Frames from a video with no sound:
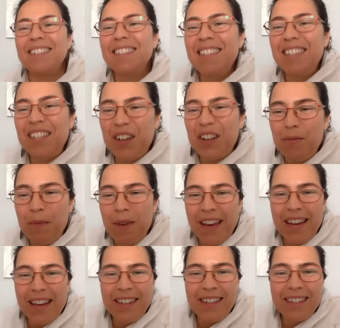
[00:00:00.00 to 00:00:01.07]
that are
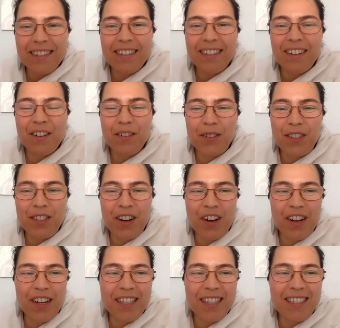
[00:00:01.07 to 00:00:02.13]
made of
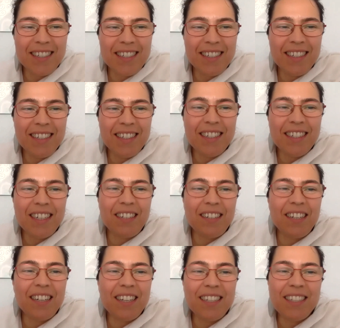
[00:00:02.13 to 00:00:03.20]
stars, that
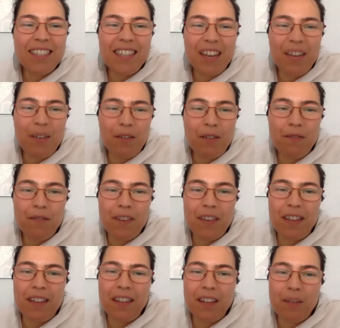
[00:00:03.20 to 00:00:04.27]
on this day we
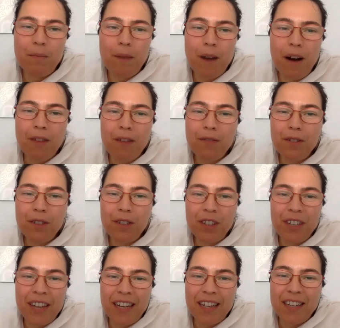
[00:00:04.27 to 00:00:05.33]
feel that powerful
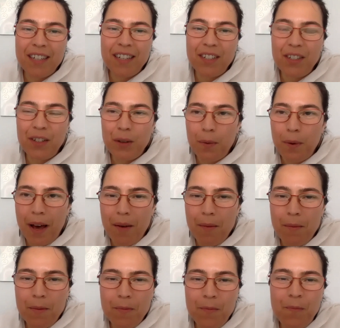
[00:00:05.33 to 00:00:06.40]
connection to the web
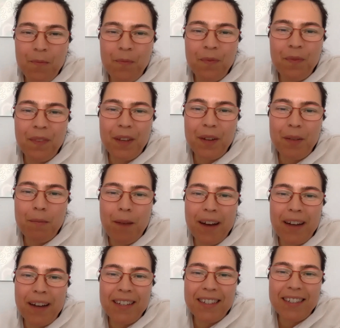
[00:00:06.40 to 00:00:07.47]
that
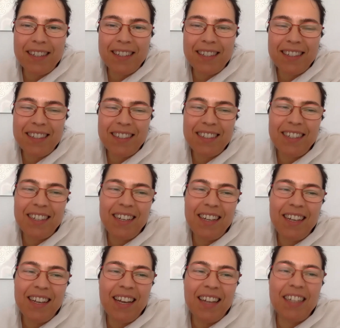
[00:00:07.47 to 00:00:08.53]
binds us,
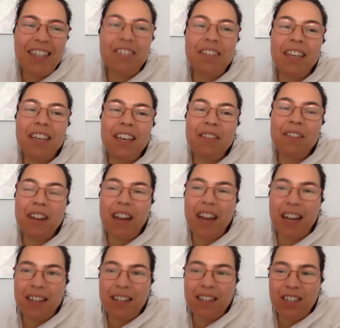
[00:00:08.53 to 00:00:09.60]
and that we give our
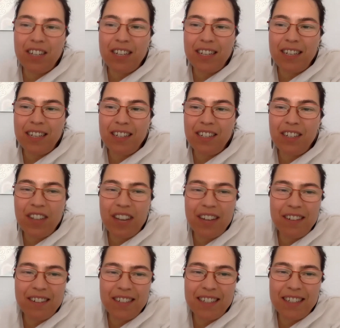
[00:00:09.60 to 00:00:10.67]
energy
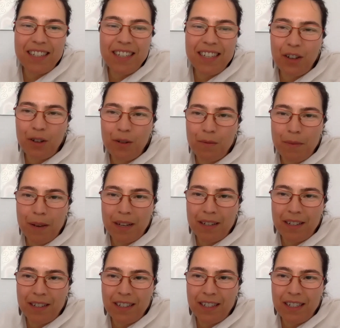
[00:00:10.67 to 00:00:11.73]
generously and
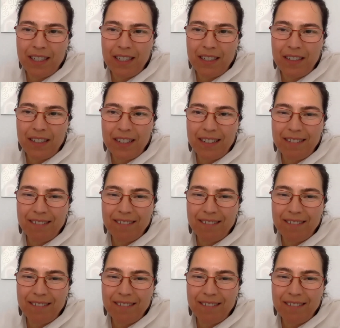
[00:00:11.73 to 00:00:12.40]
compassionately to it.